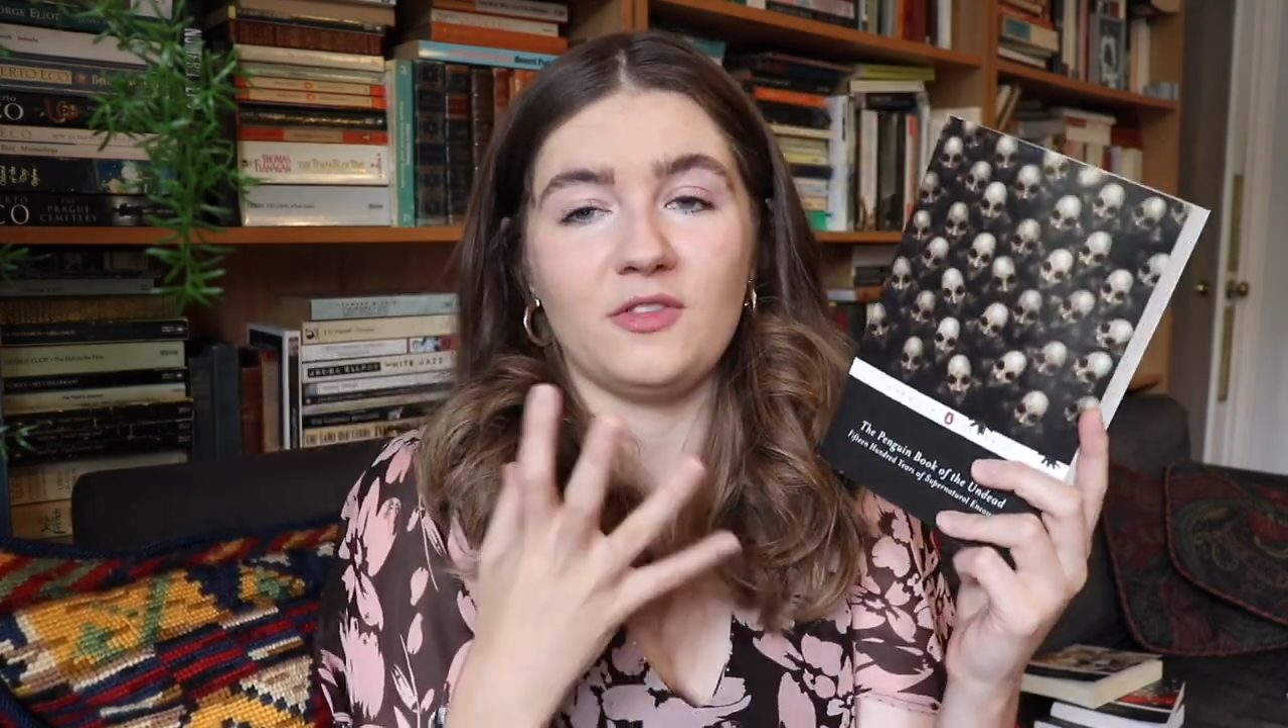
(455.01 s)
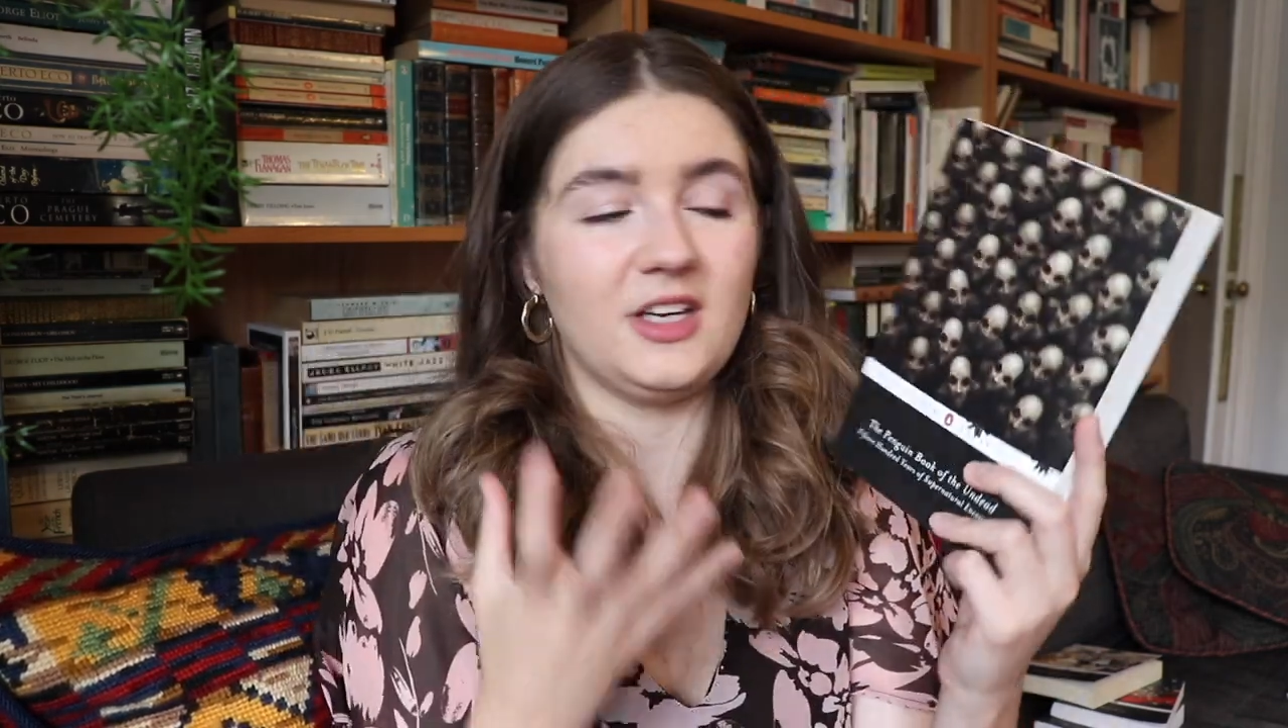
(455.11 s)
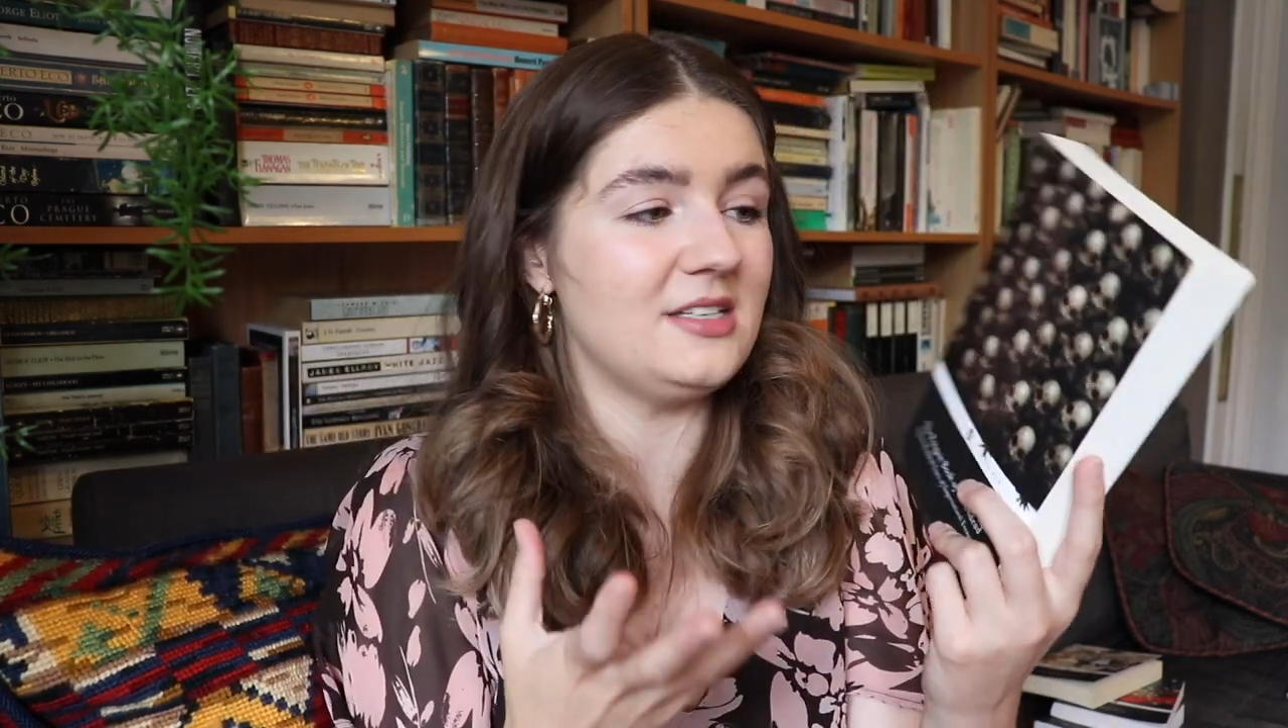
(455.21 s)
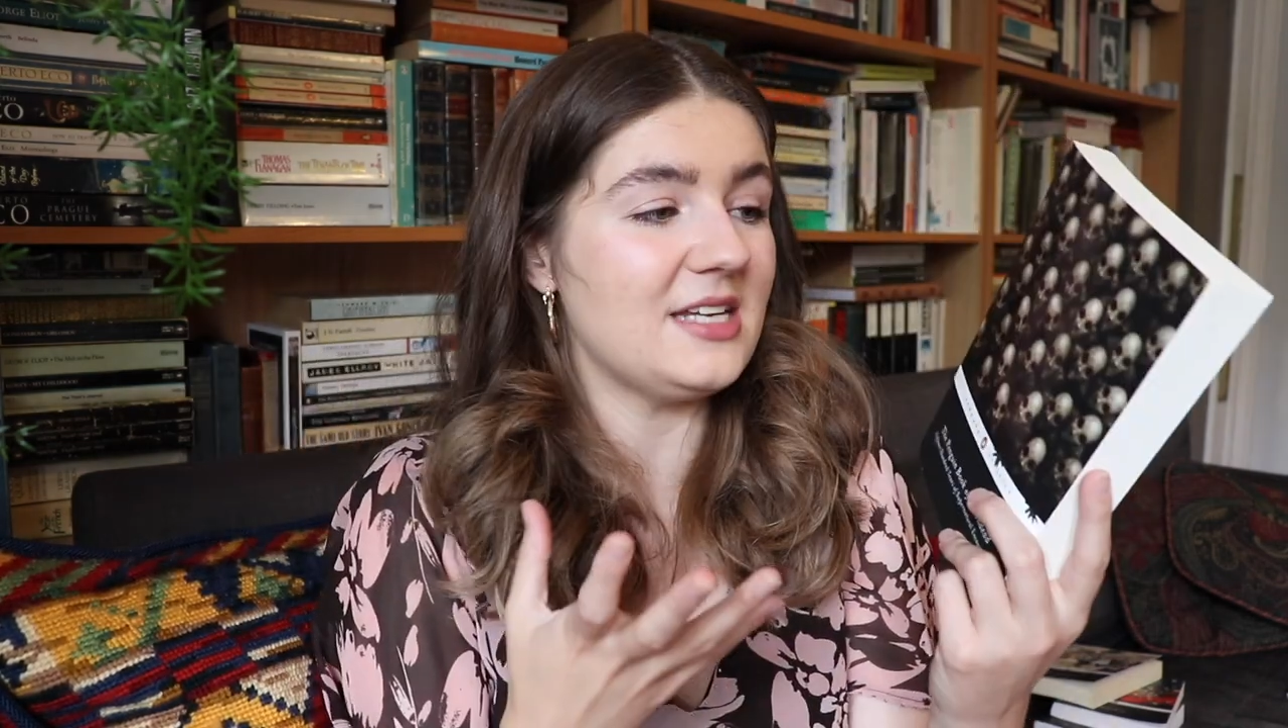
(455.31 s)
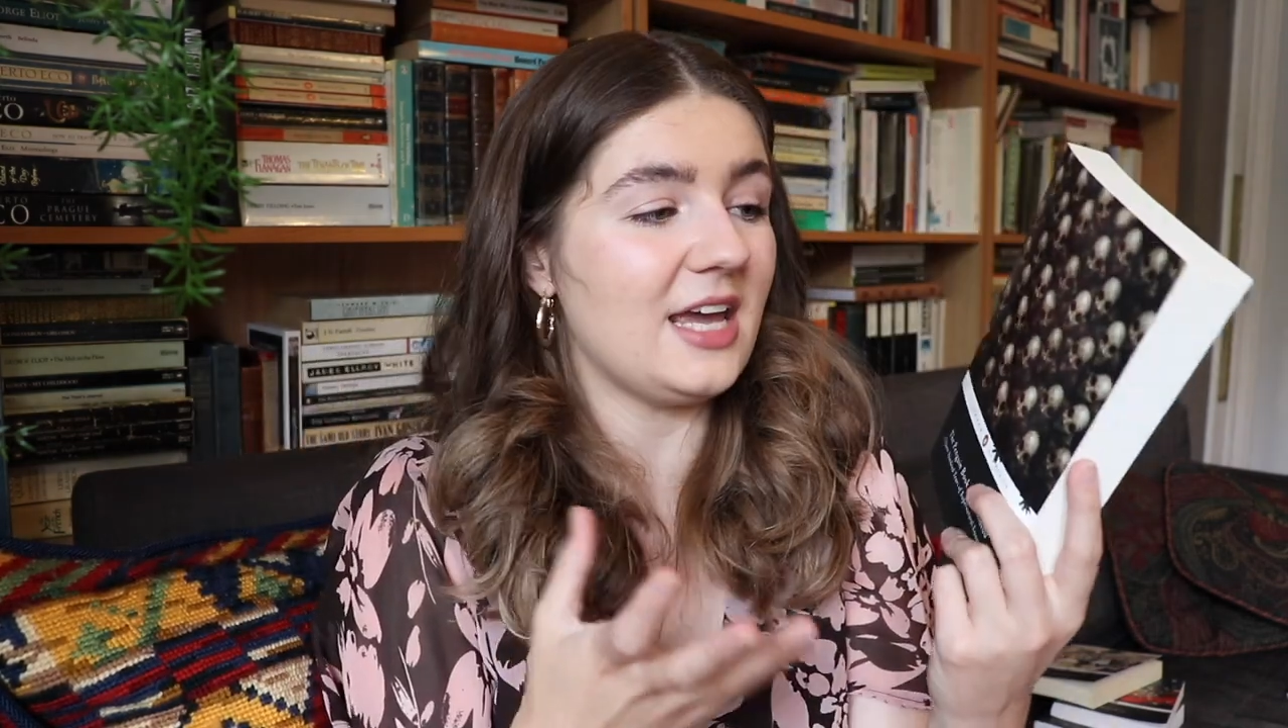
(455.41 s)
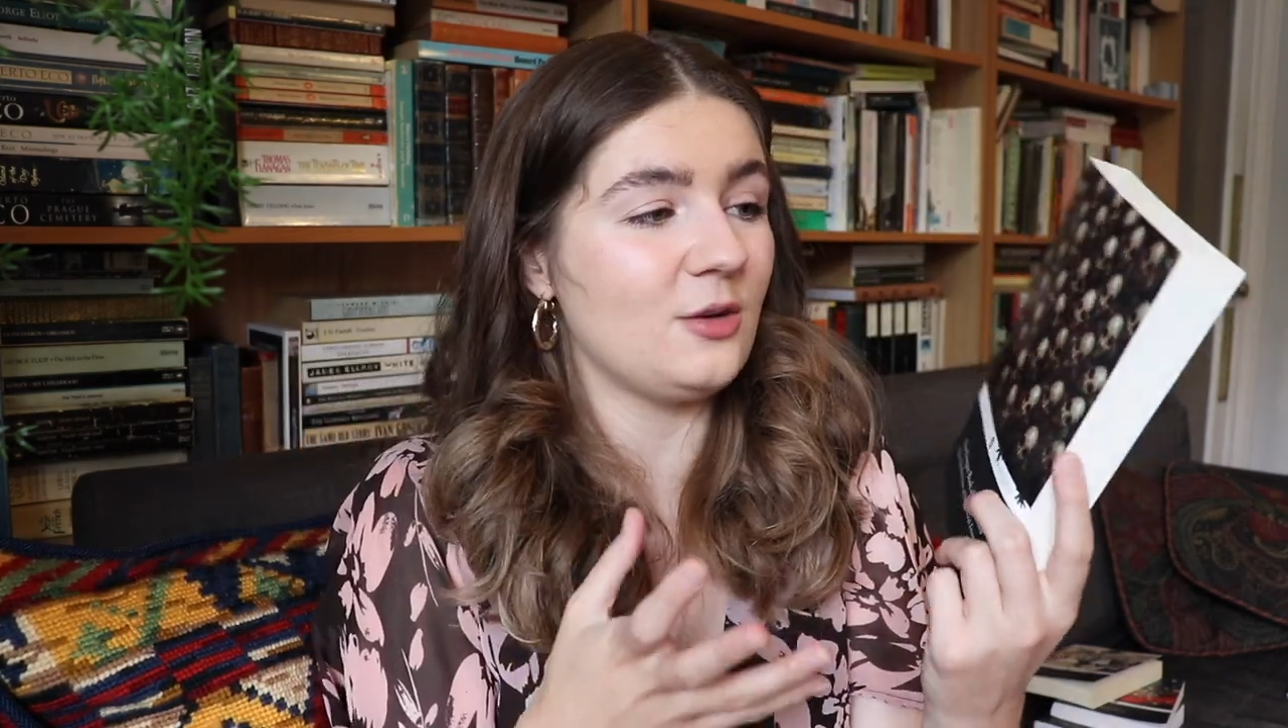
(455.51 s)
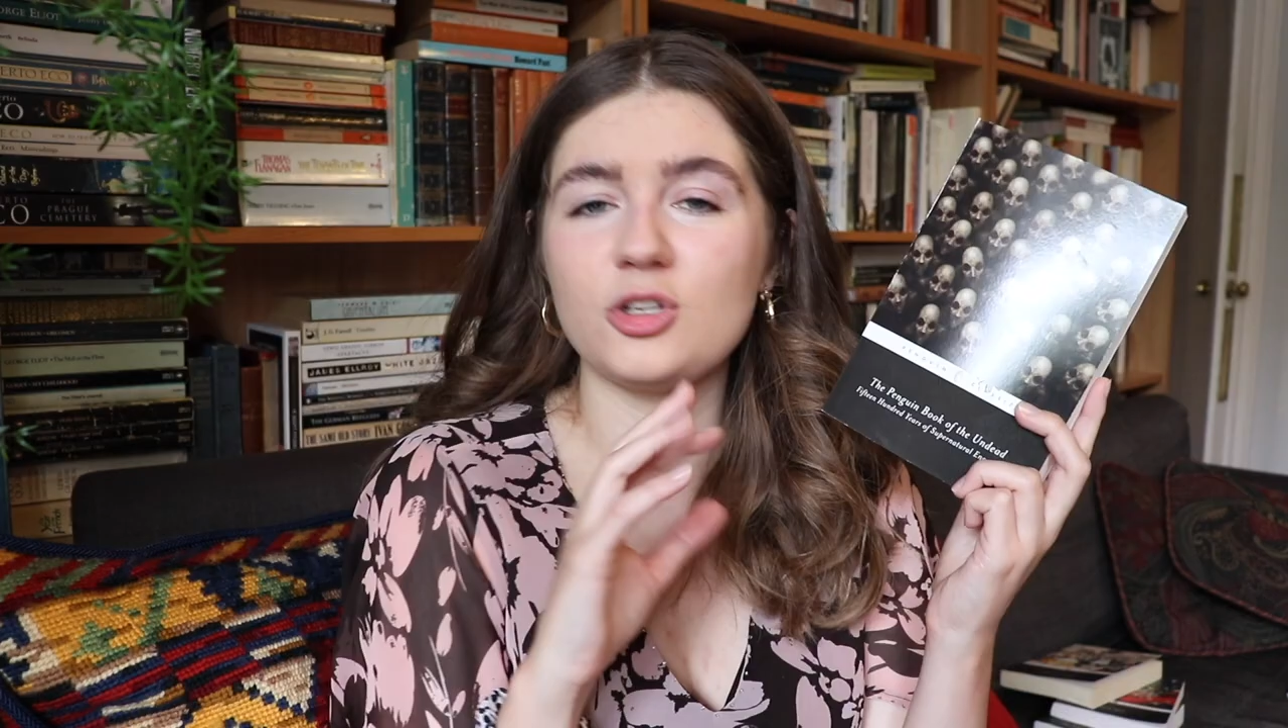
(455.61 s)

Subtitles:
of the Undead,